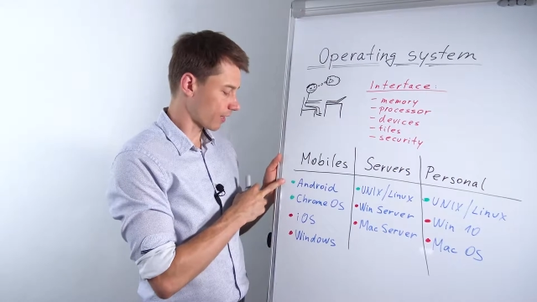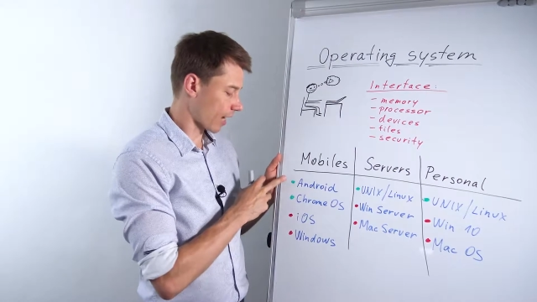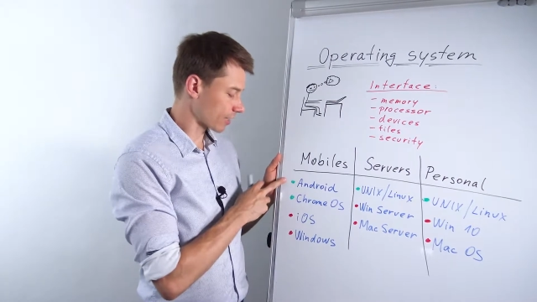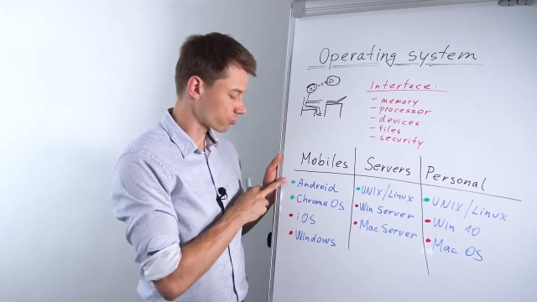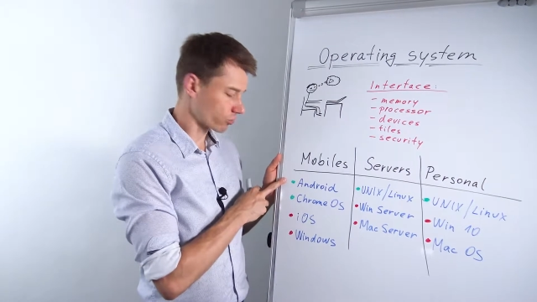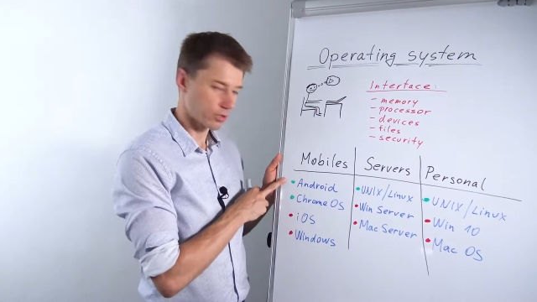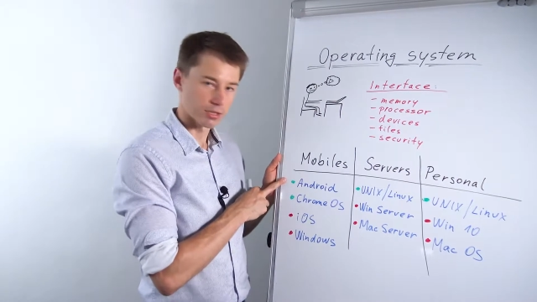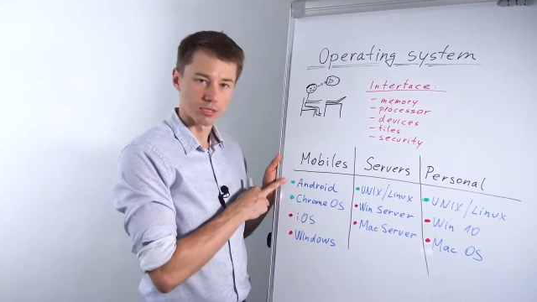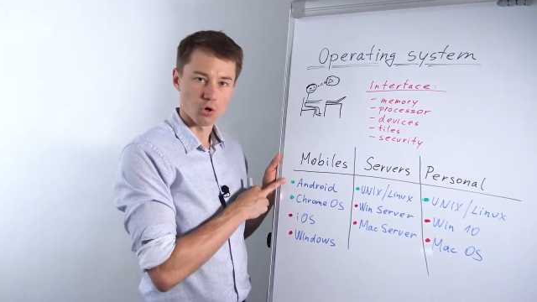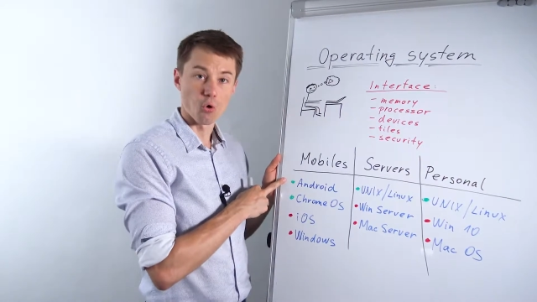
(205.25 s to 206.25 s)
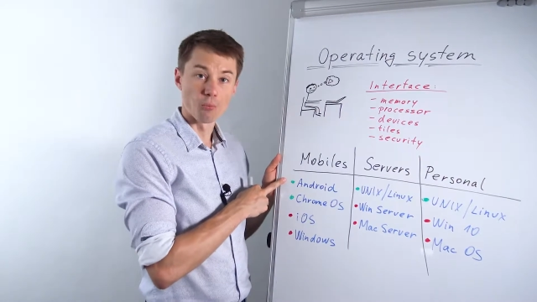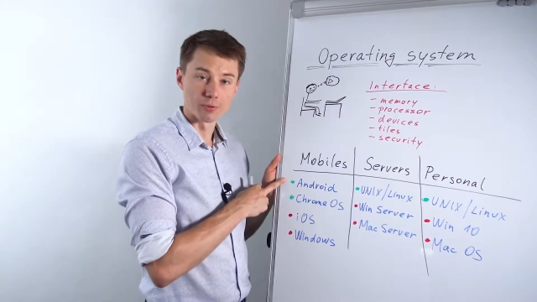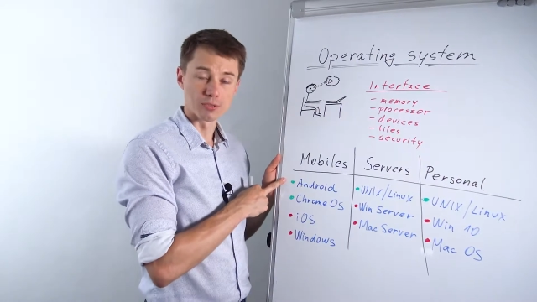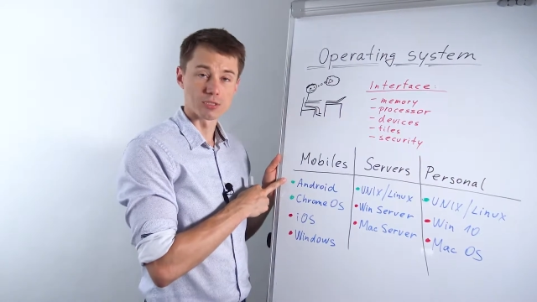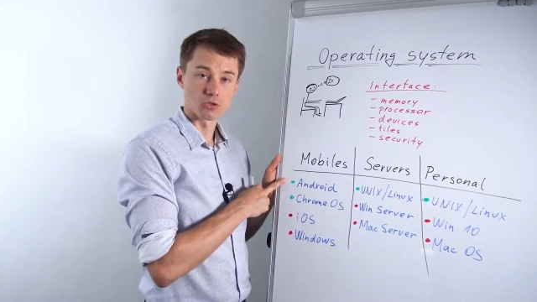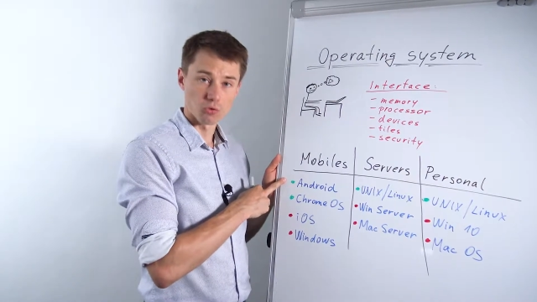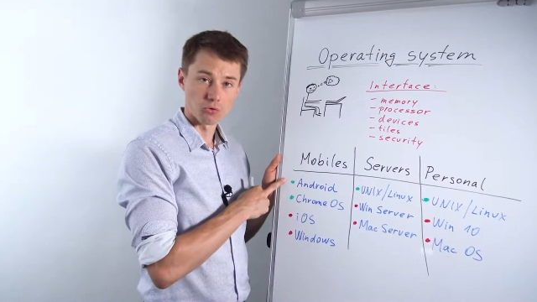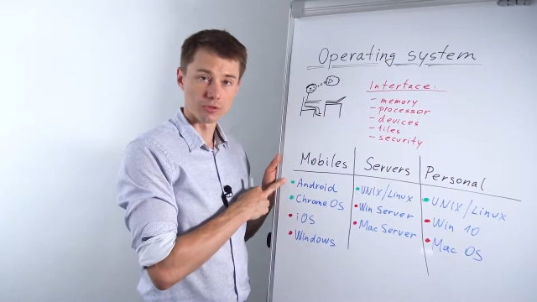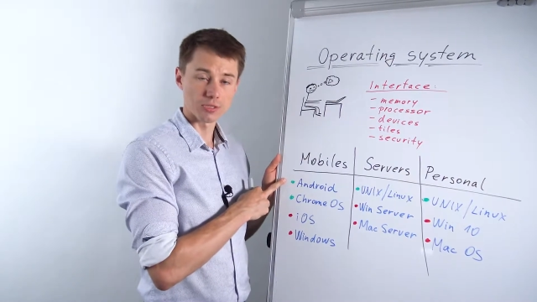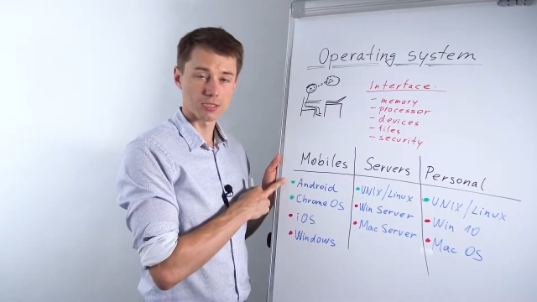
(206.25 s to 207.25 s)
Android is open
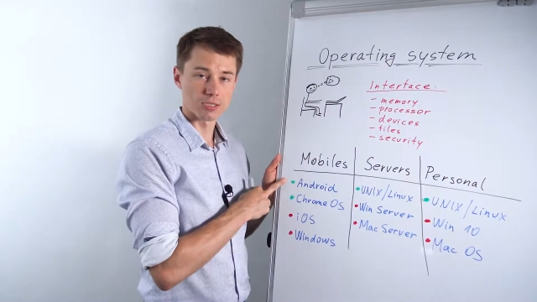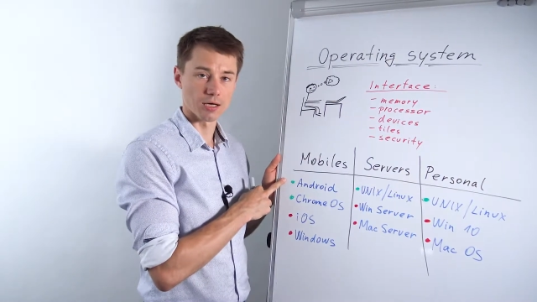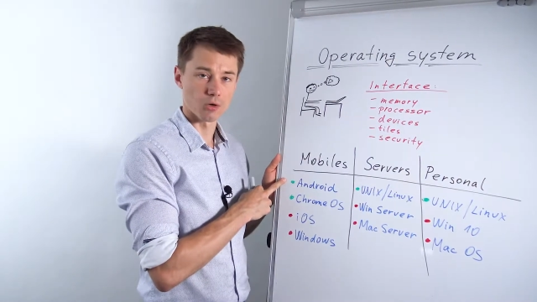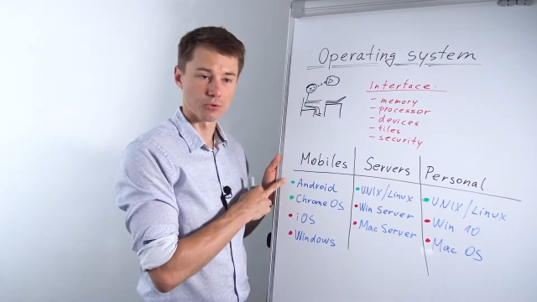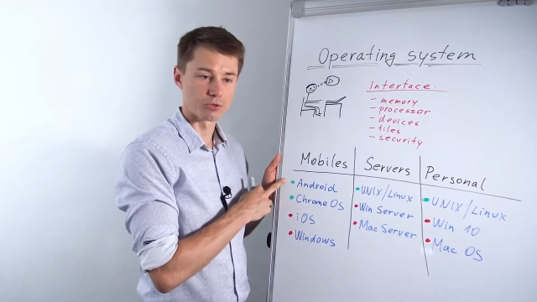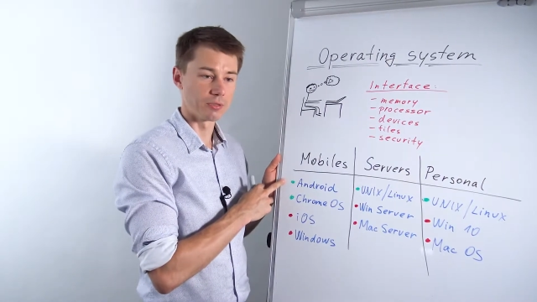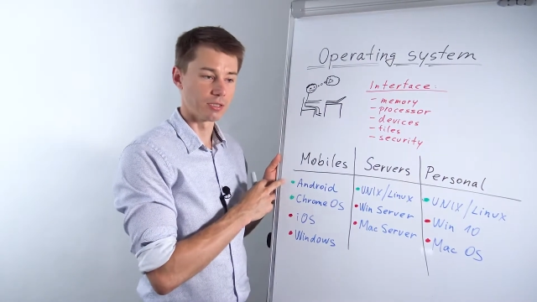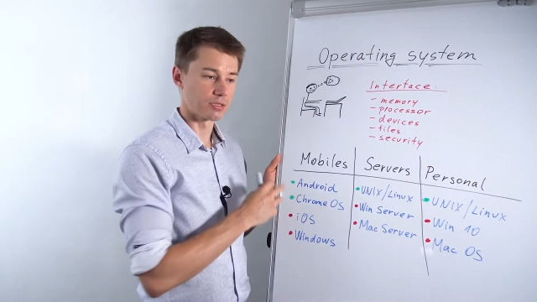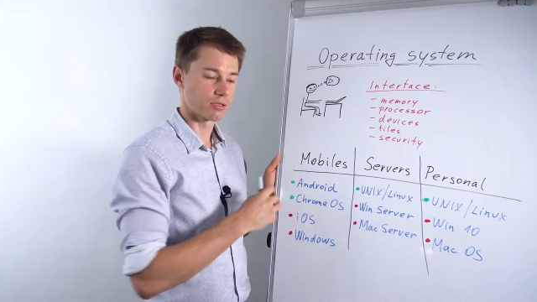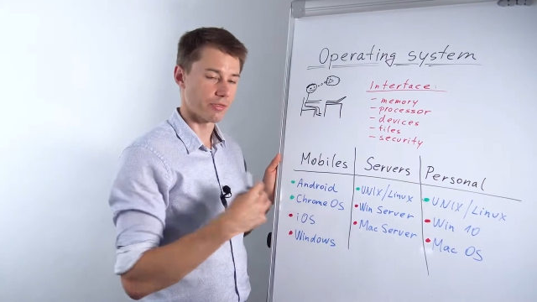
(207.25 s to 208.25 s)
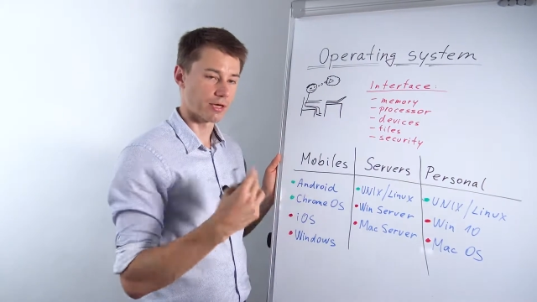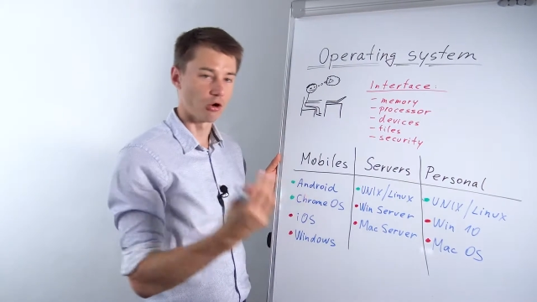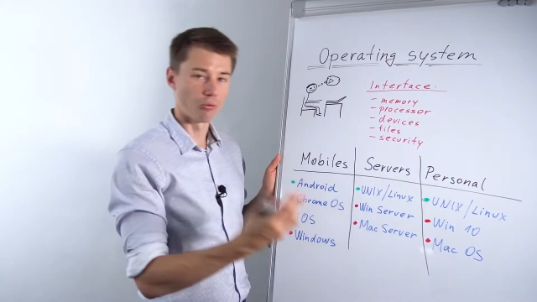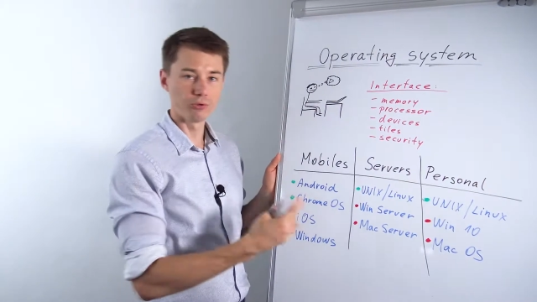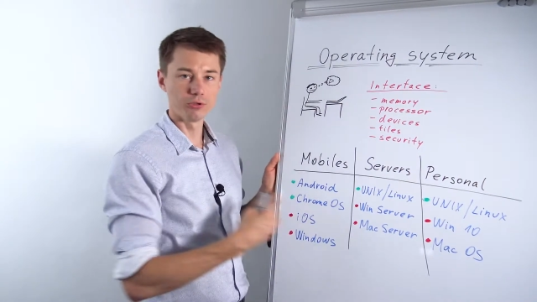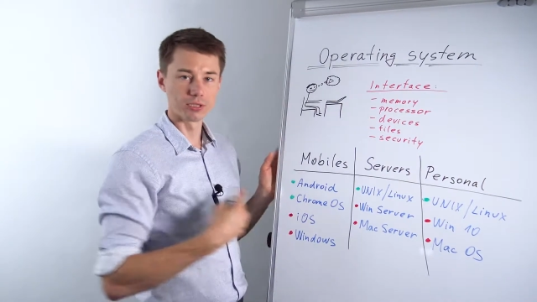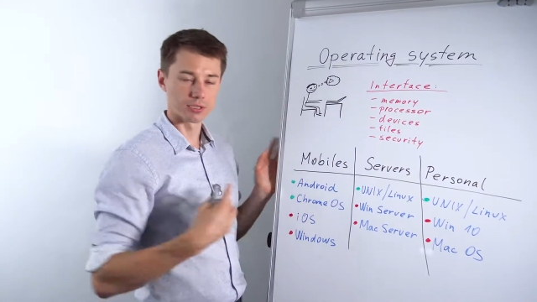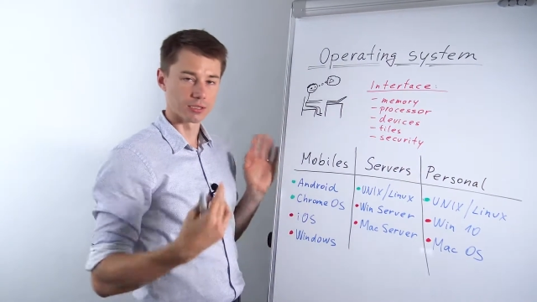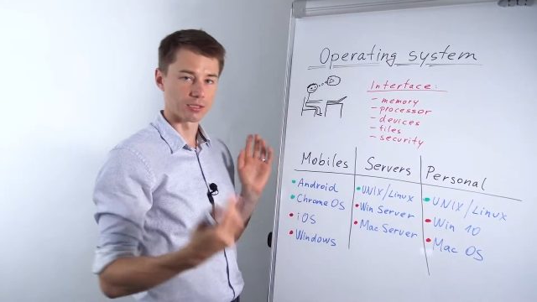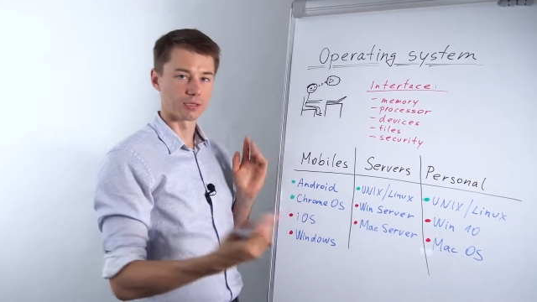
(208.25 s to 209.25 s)
source, which means the
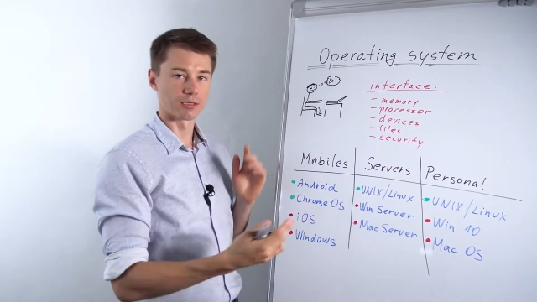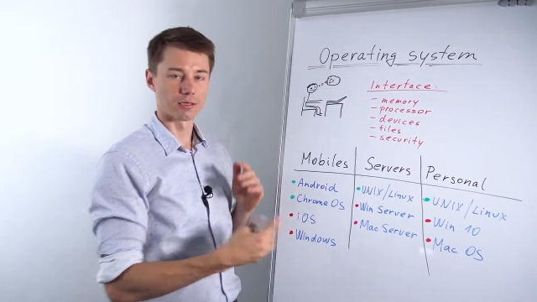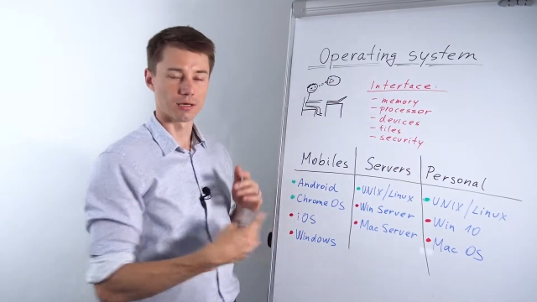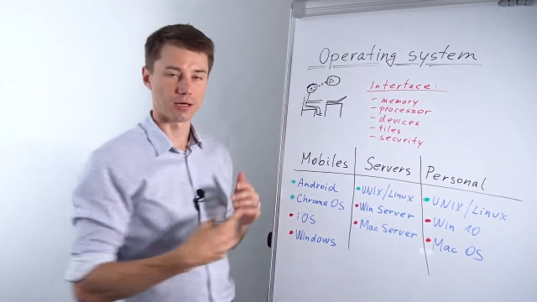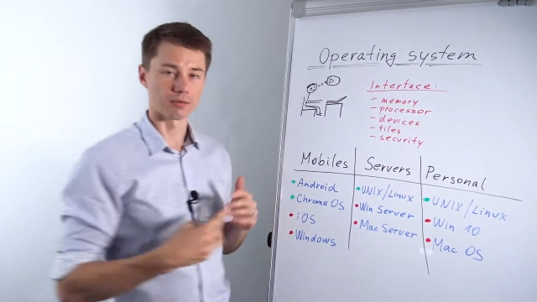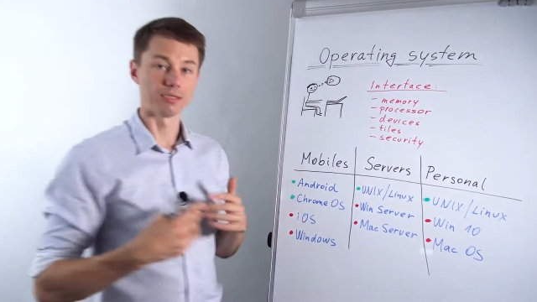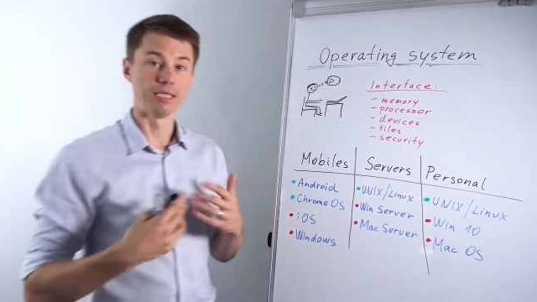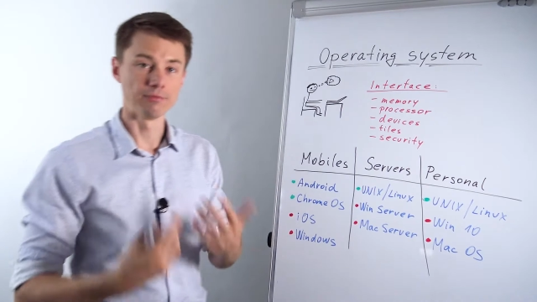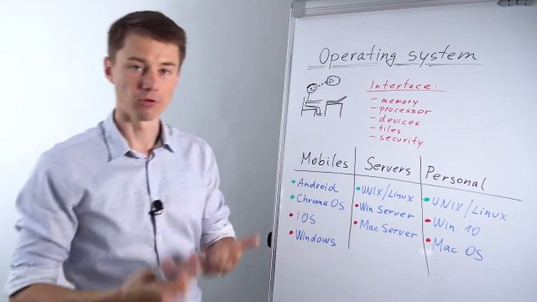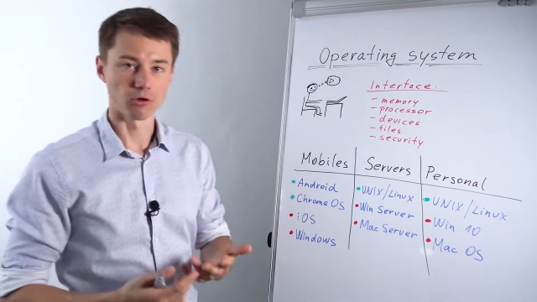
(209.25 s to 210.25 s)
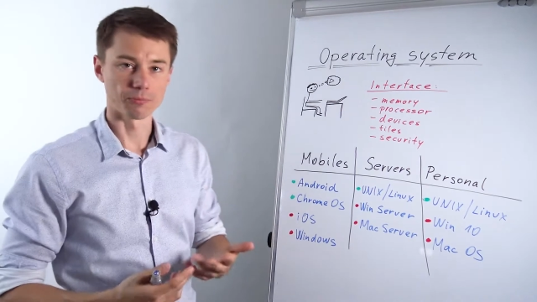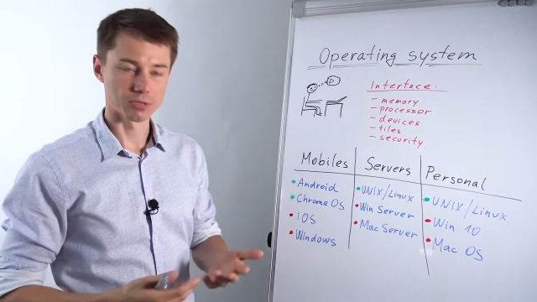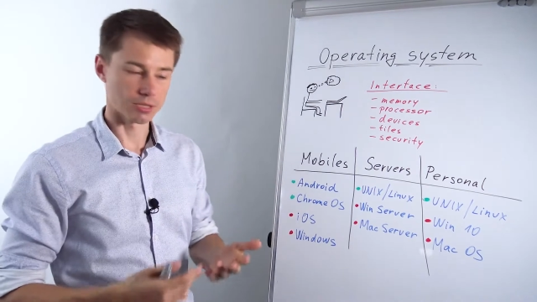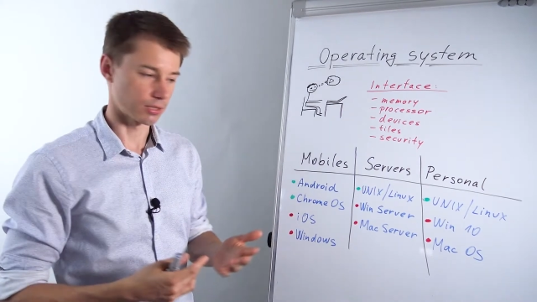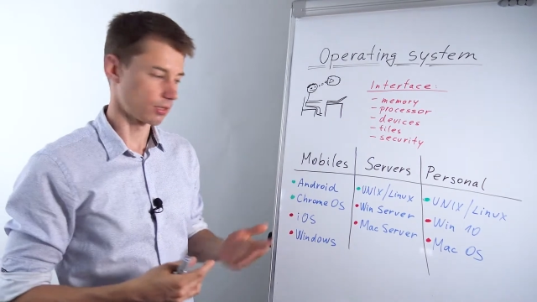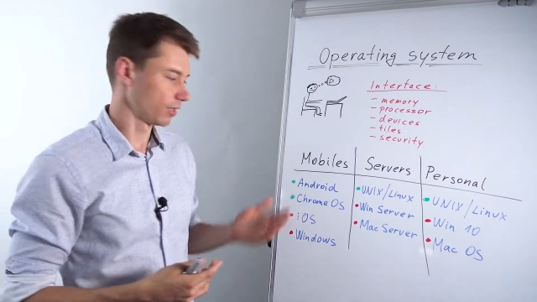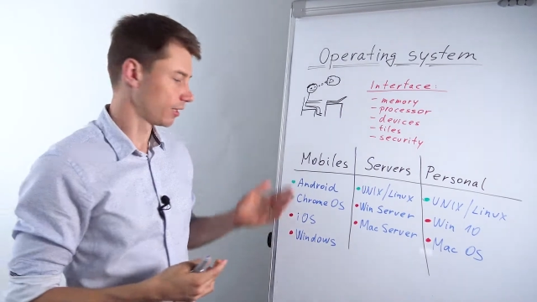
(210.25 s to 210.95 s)
community develops it.